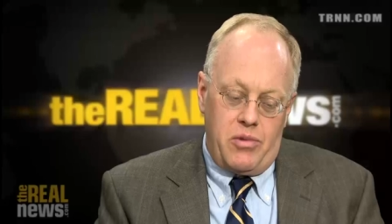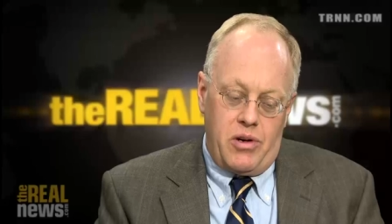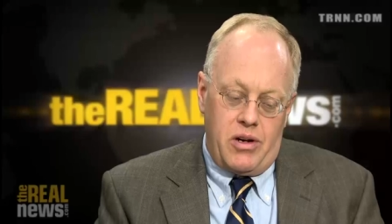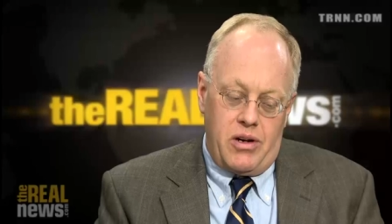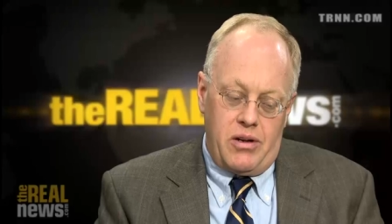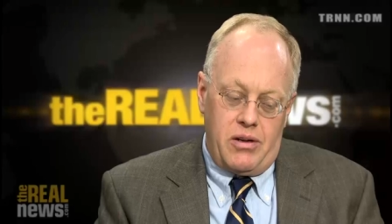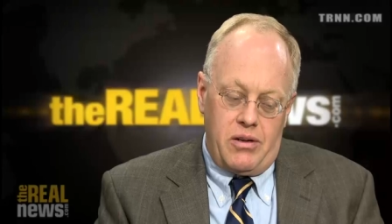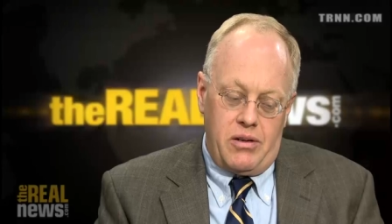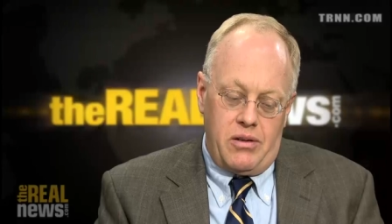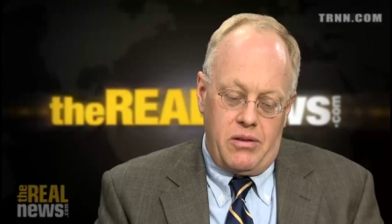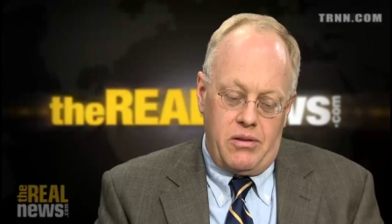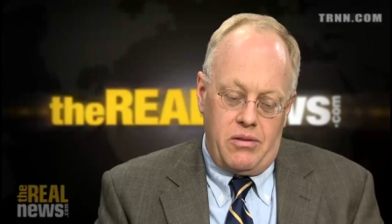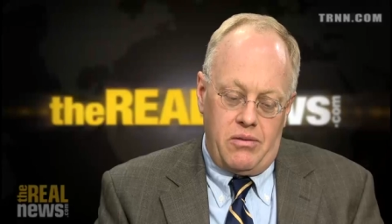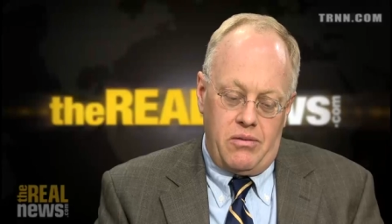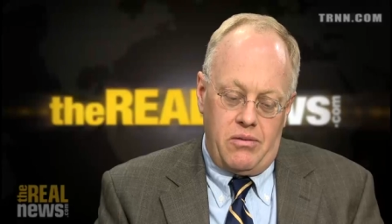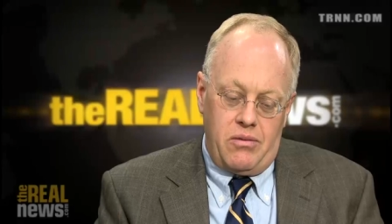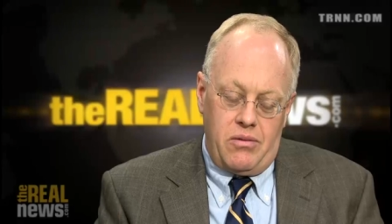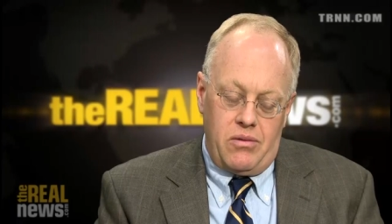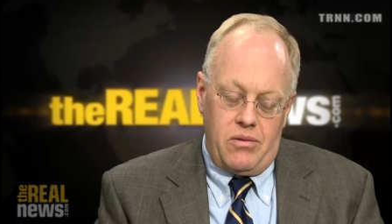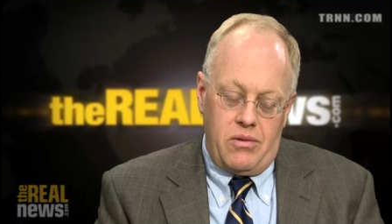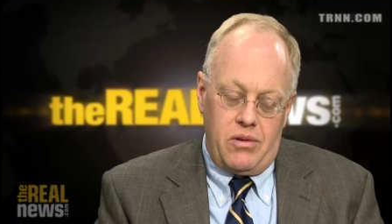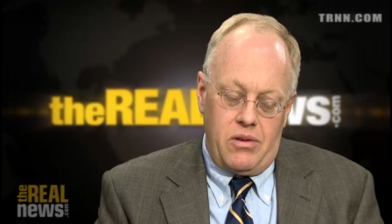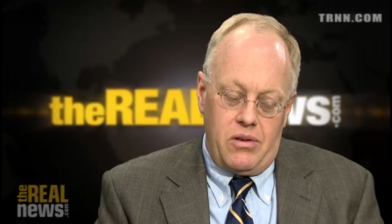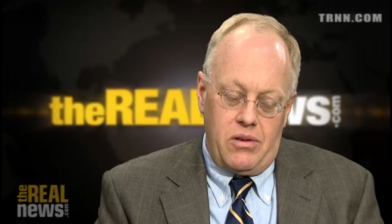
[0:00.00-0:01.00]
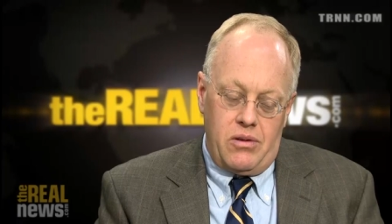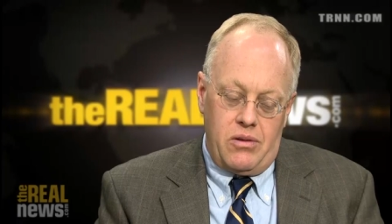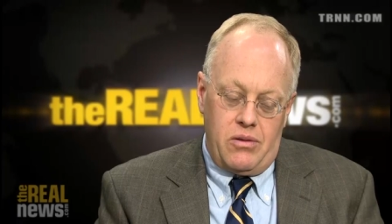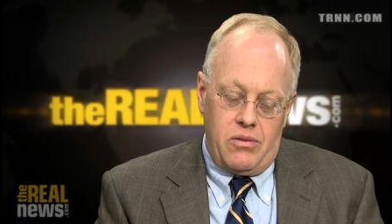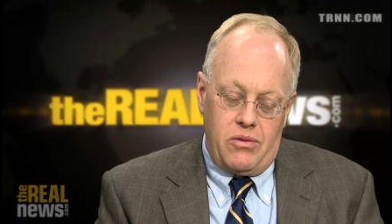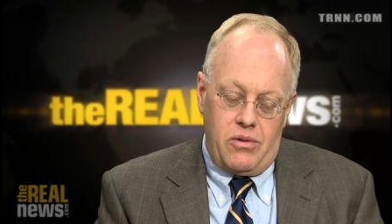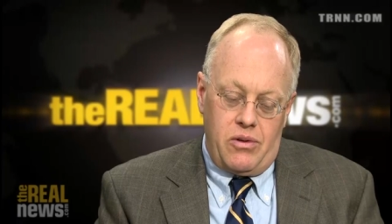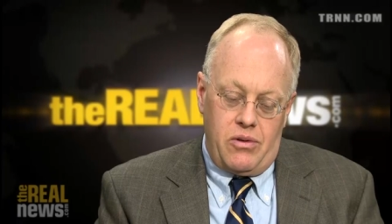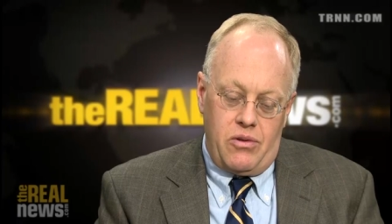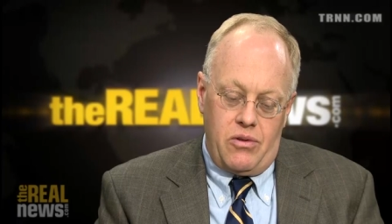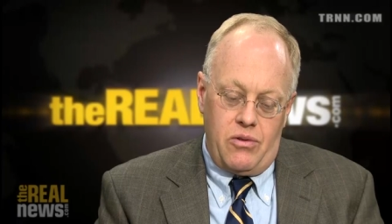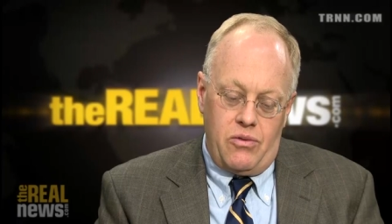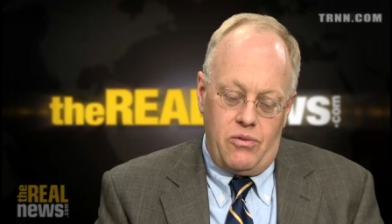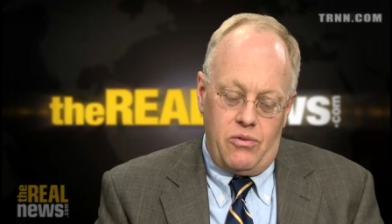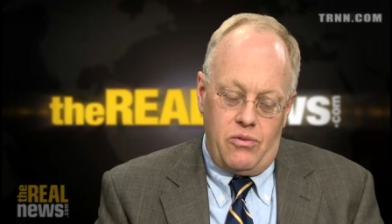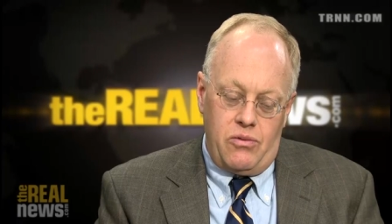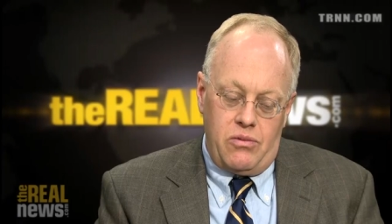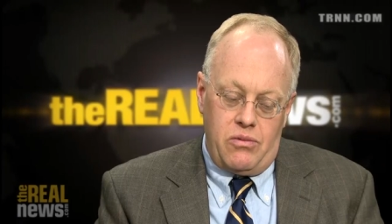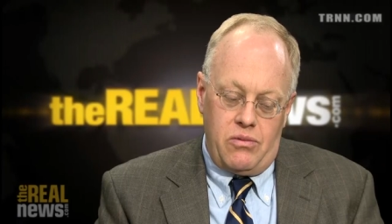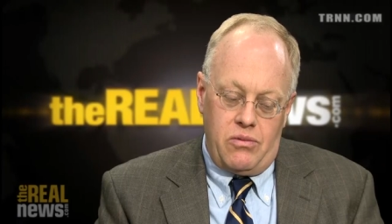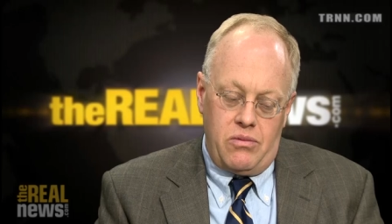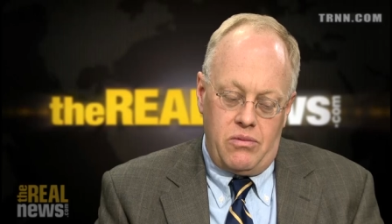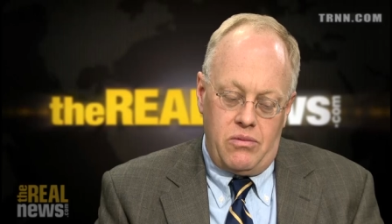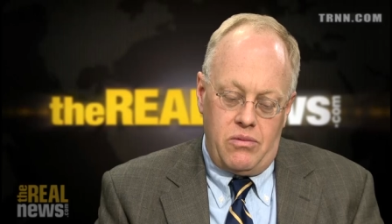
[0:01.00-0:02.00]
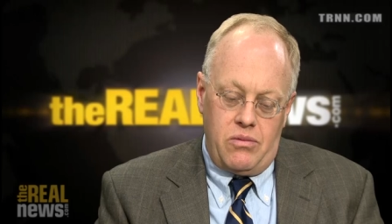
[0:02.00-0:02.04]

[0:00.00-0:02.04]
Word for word: by, you know, their own